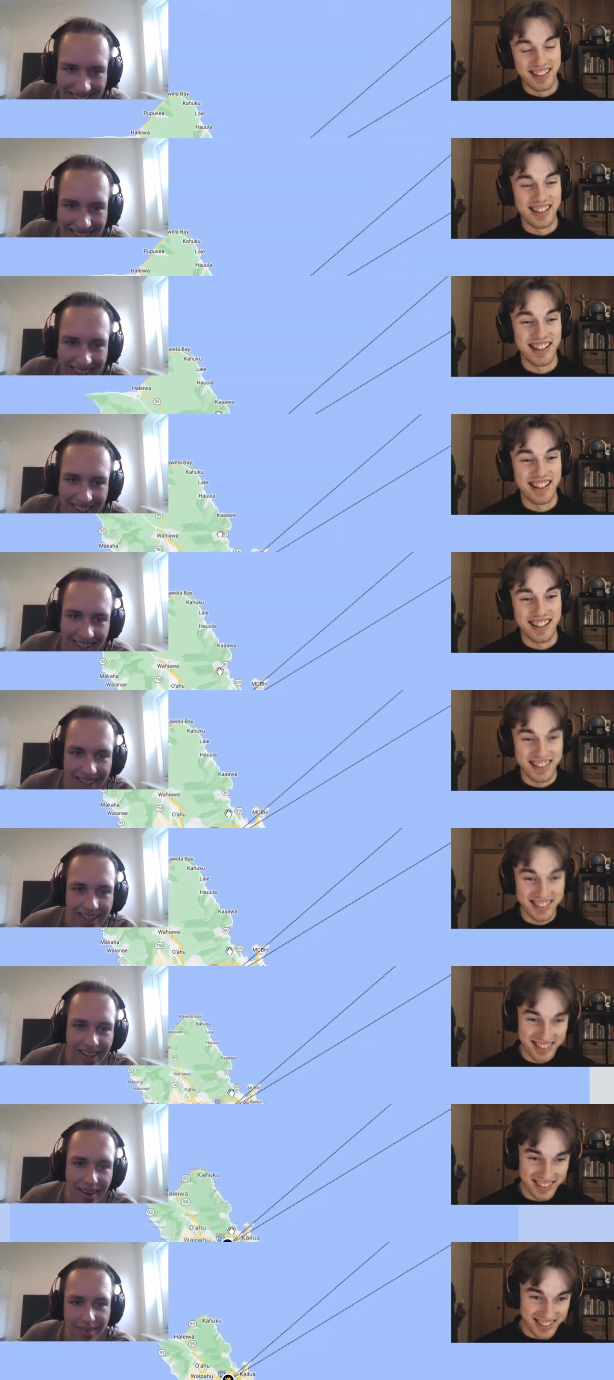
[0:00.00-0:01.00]
Speaker 1: yeah.
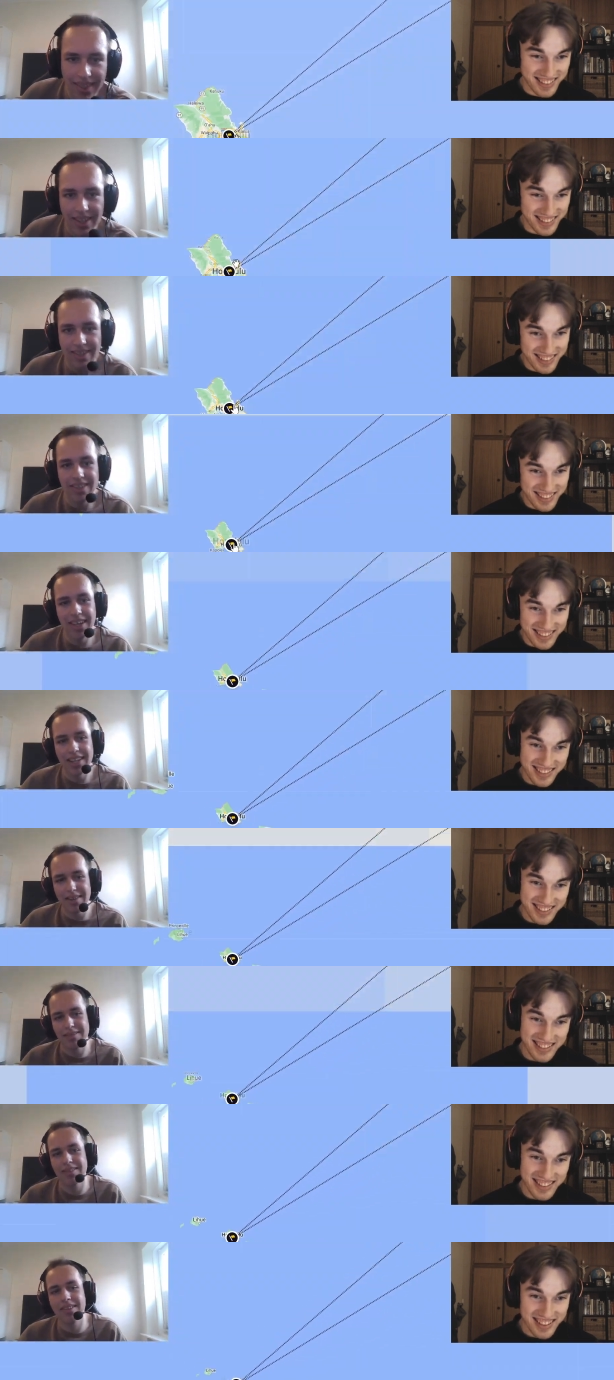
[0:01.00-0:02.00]
okay.
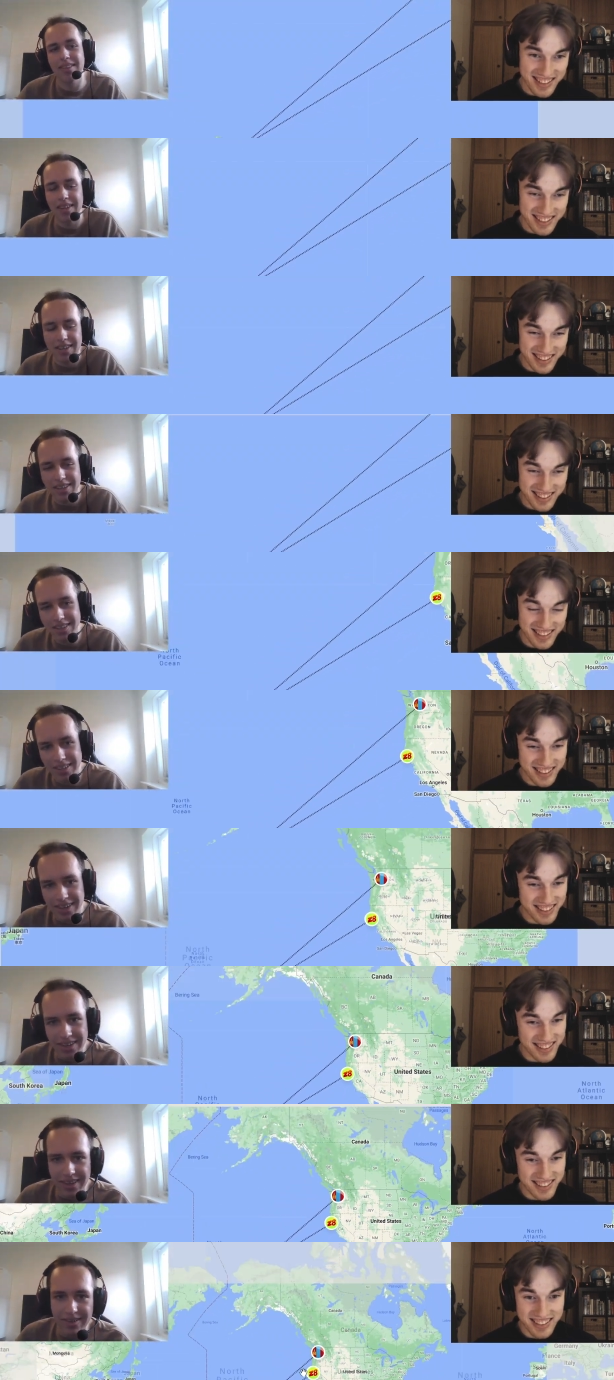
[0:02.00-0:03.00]
I mean, uh, yeah, that
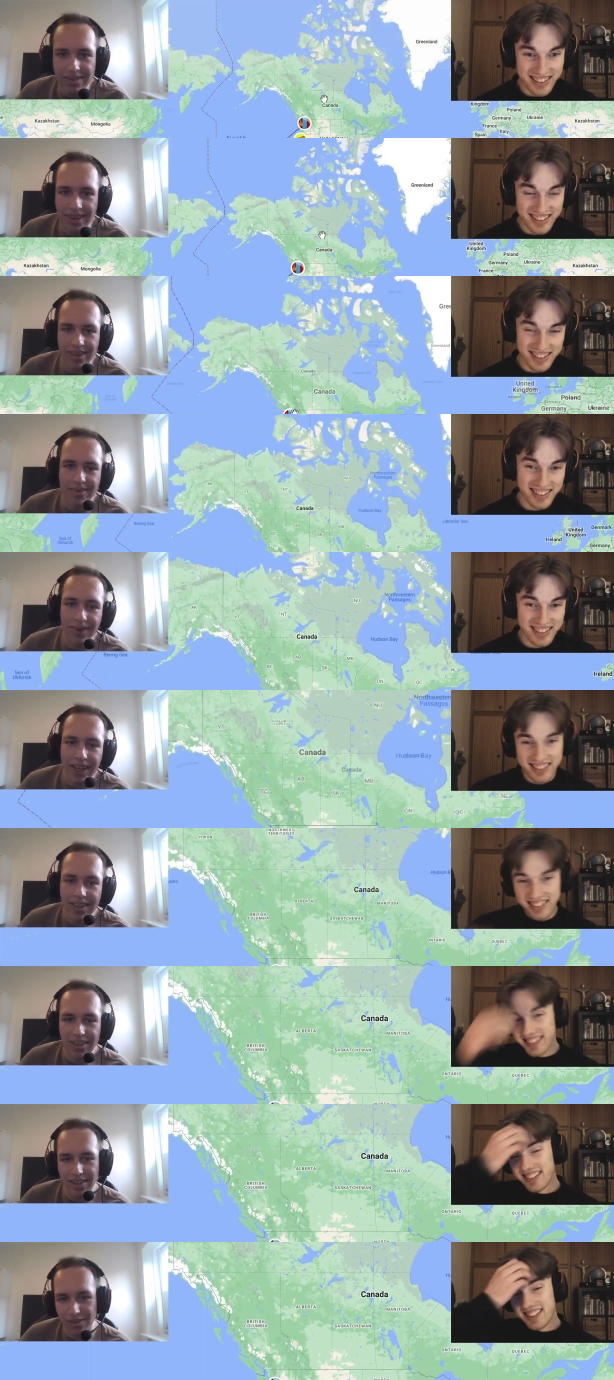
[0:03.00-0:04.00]
like yeah,
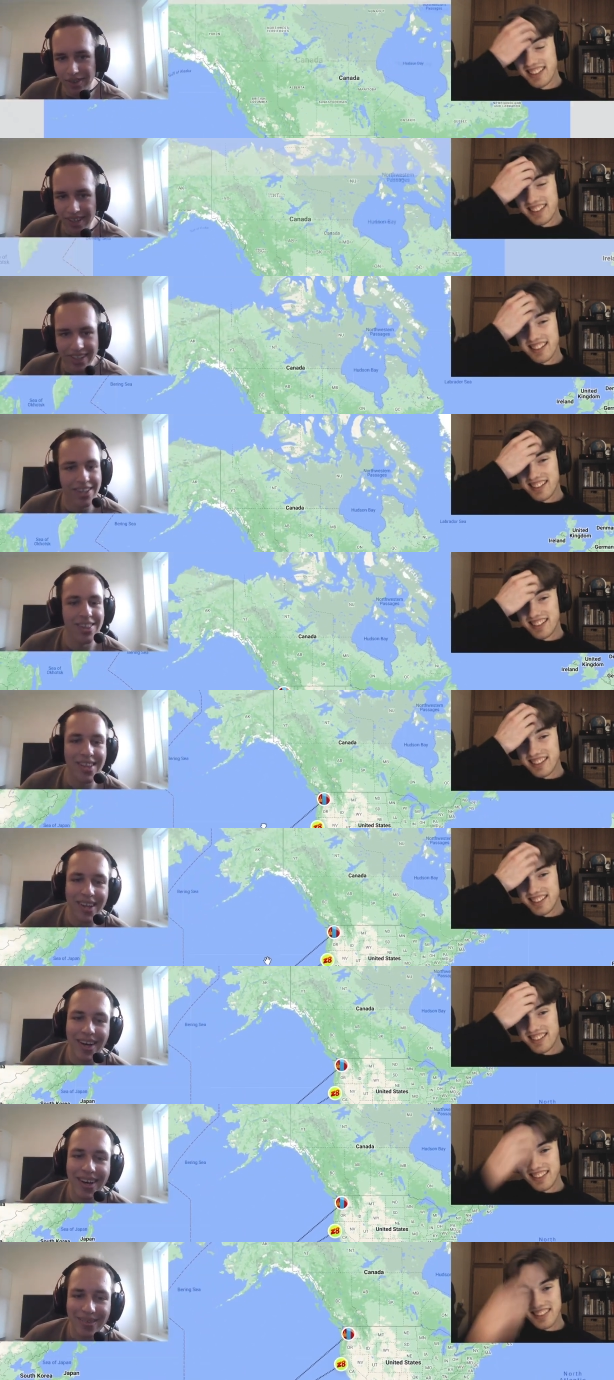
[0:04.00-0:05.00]
okay, right, right
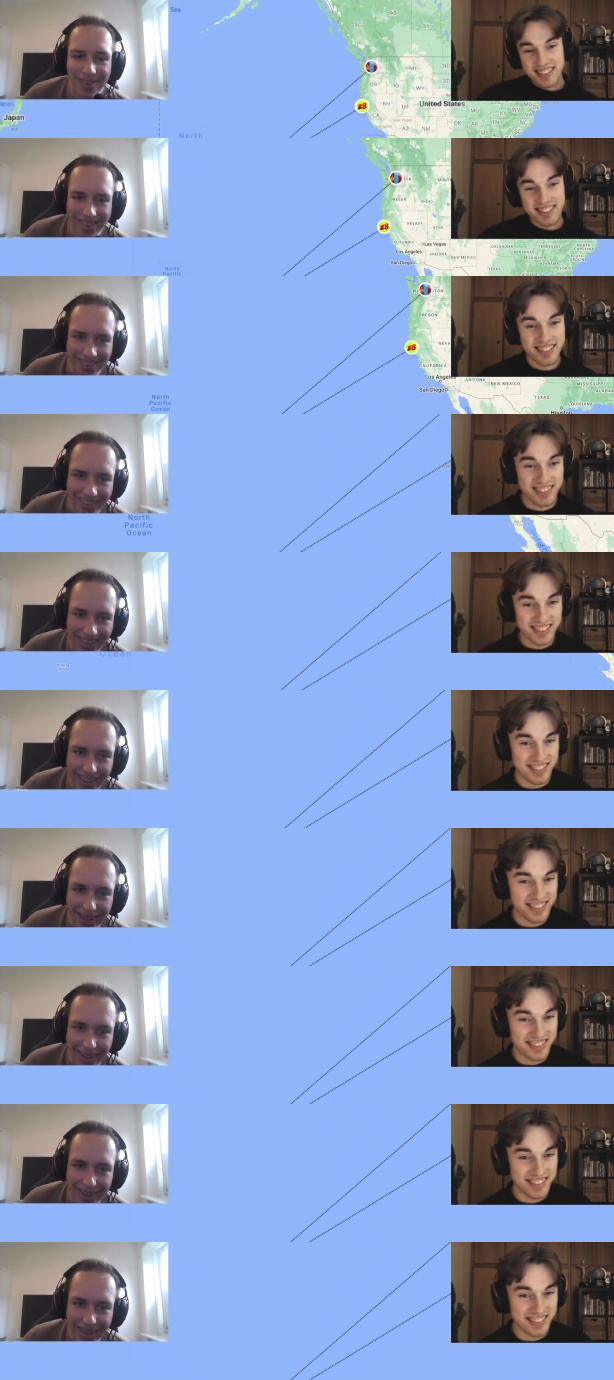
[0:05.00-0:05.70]
country at least. Uh,